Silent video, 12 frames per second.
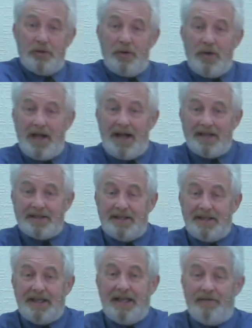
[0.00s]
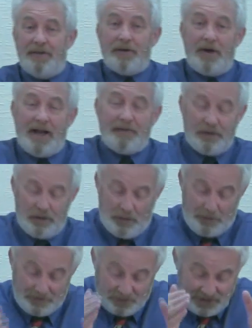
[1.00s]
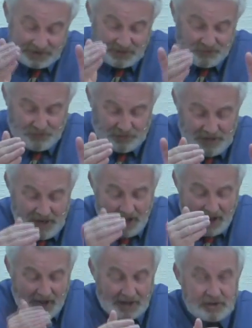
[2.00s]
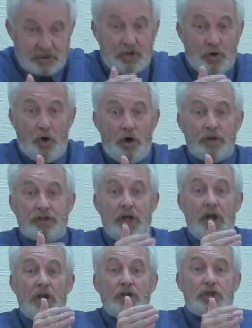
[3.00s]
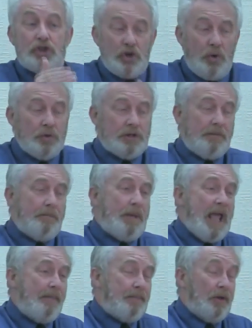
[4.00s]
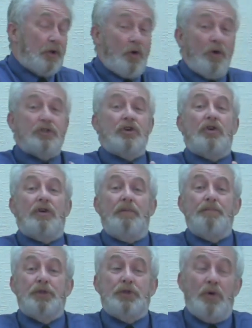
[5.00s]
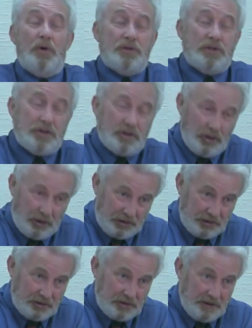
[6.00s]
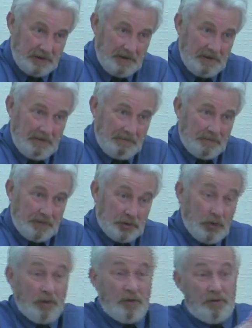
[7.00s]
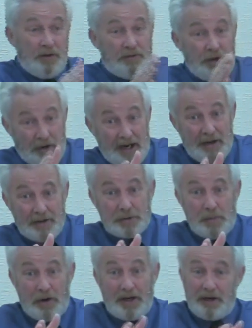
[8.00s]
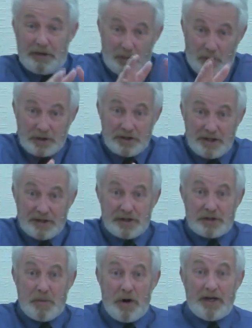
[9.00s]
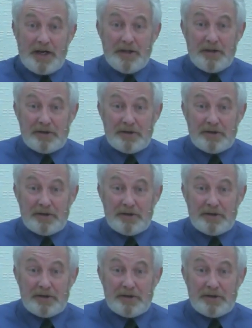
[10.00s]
who hasn't given their life to the Lord. This is for us, God's chosen people, God's church. So if you're here this morning or you're watching this morning and you're